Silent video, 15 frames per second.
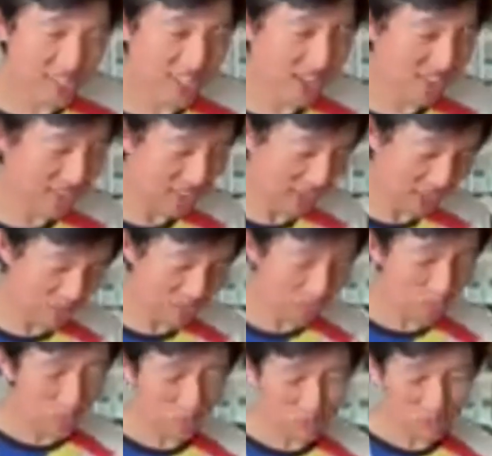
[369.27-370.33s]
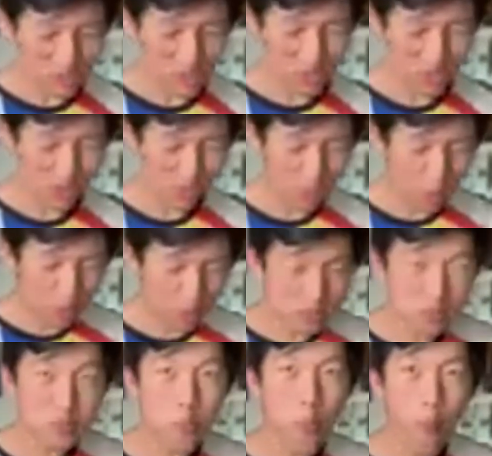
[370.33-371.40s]
out there. So You're saying
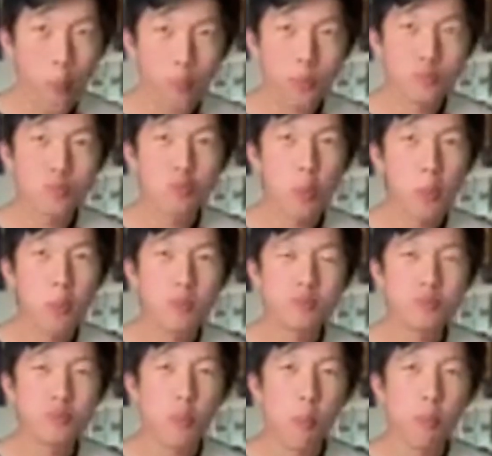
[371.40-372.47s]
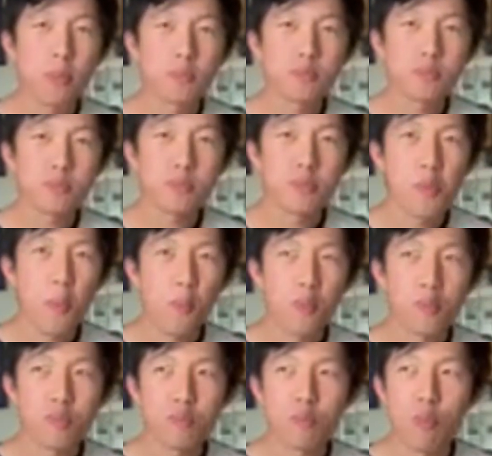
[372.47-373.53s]
it's you're eating the beast?
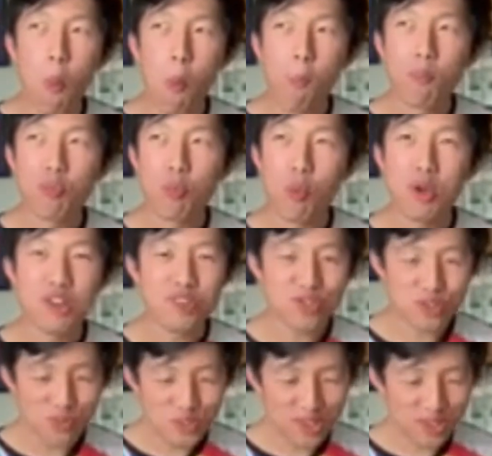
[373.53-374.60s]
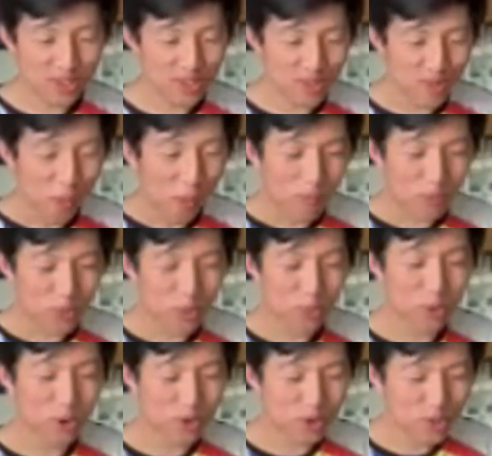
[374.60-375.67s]
Well, I assume that like the
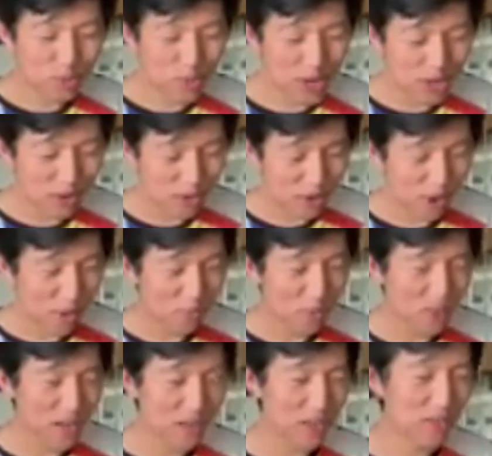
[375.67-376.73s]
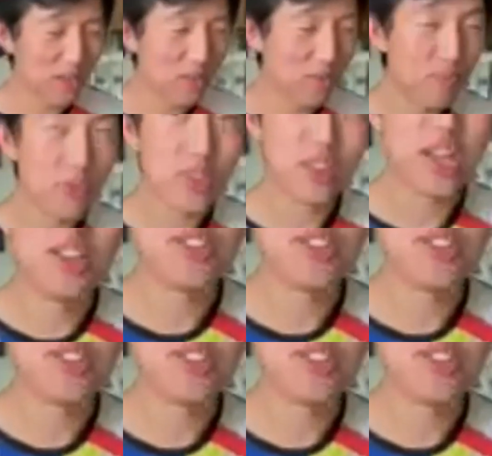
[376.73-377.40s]
burger is made from like a